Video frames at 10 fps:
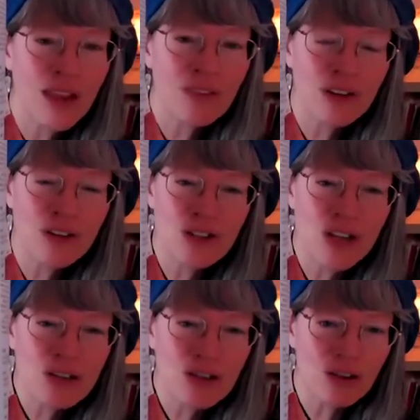there's
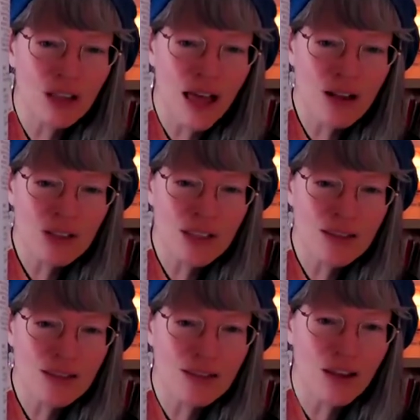gentle clouds
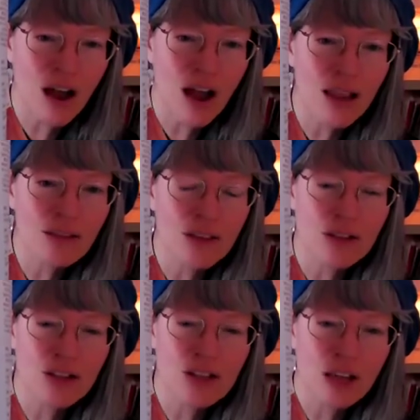in the sky,
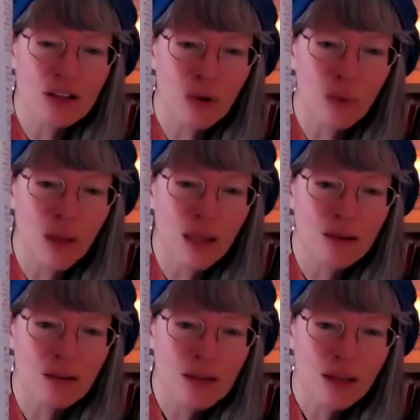there's a gentle
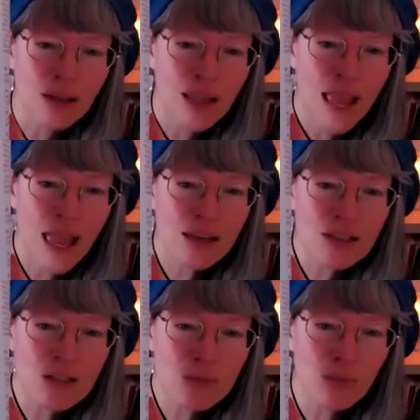wind, and
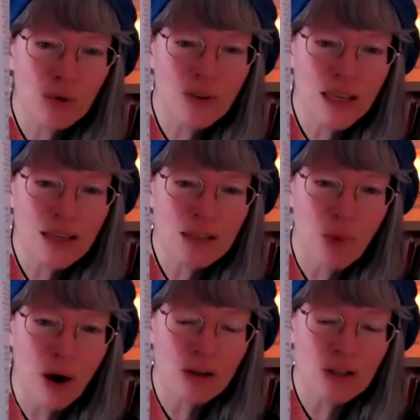it's just moving his
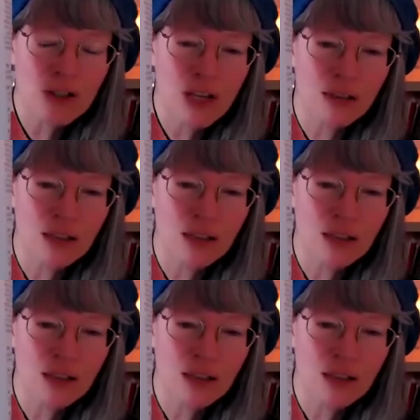barge